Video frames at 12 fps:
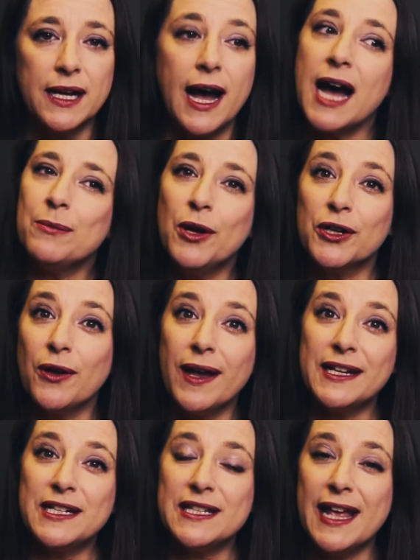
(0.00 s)
I'm not going
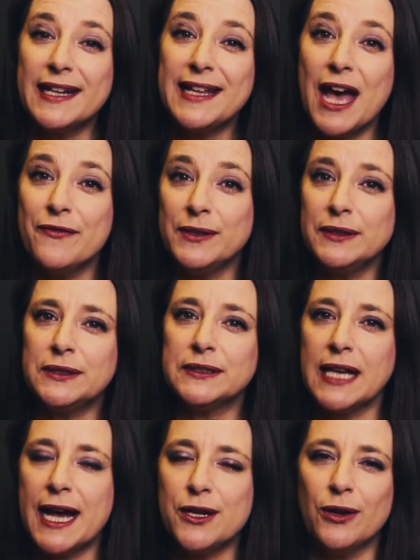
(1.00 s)
into that cavern because
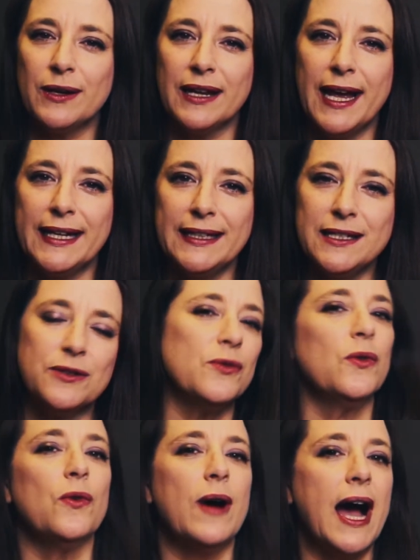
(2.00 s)
I don't like it,
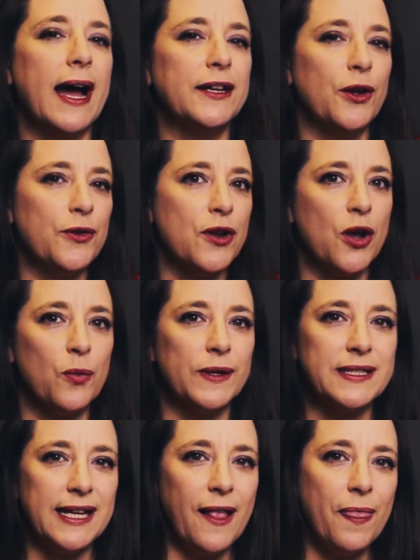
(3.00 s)
or I don't know
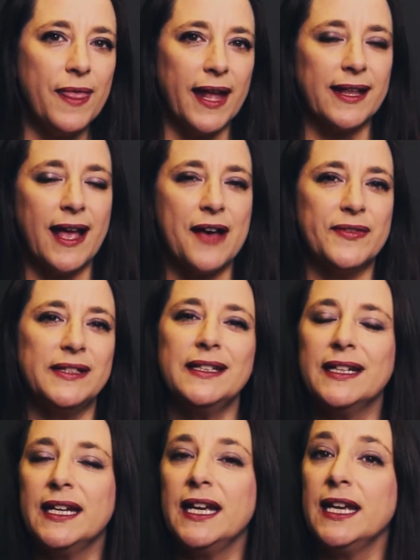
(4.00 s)
what's in that cavern.
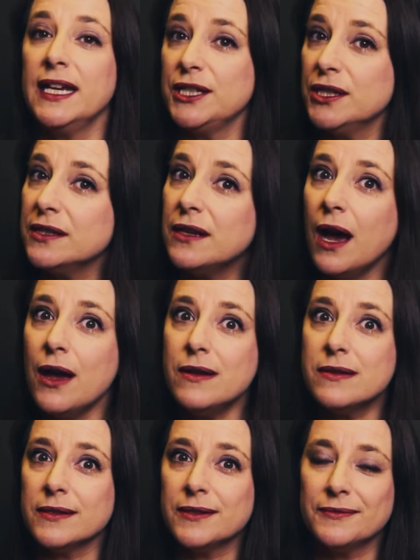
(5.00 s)
It just
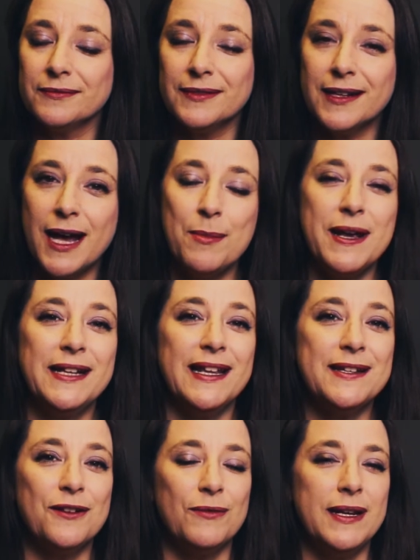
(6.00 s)
goes. I mean,
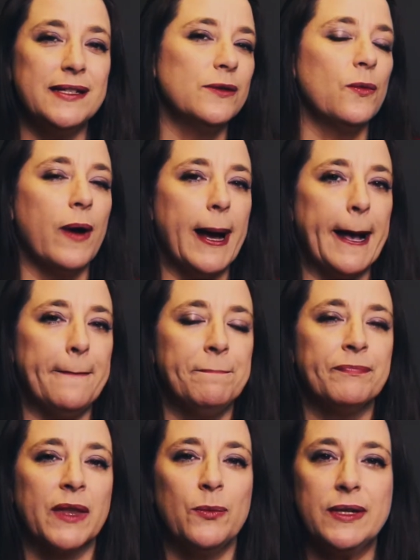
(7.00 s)
there's a reason why
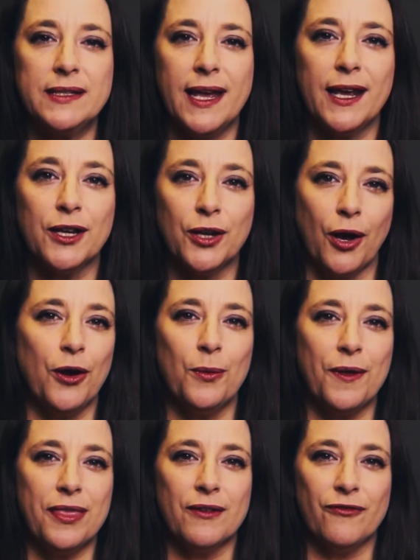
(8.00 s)
we say go
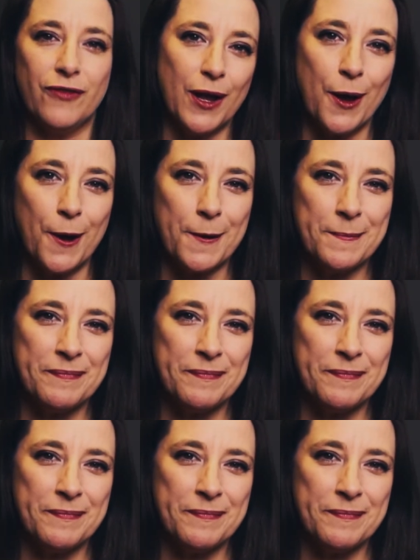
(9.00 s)
with the flow.